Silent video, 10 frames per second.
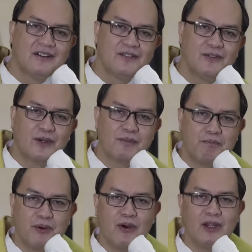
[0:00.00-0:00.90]
for
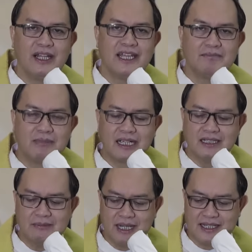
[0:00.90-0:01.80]
Paul and
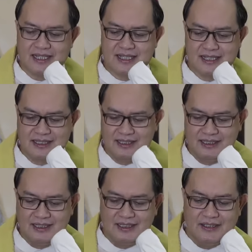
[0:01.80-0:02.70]
Barnabas
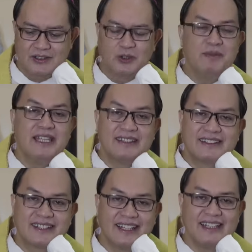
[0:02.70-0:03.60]
to be
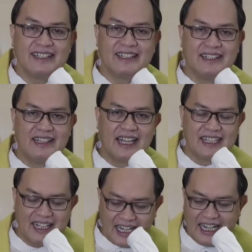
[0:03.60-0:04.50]
treated
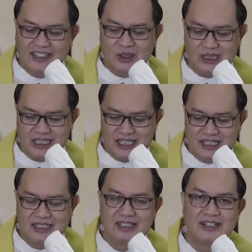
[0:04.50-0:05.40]
like
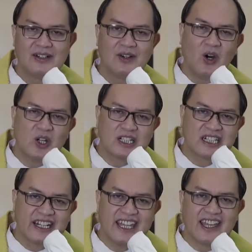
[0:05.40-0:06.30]
idols or
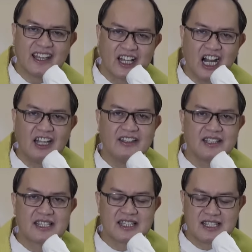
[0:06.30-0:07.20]
Greek
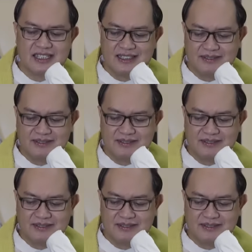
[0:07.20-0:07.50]
gods.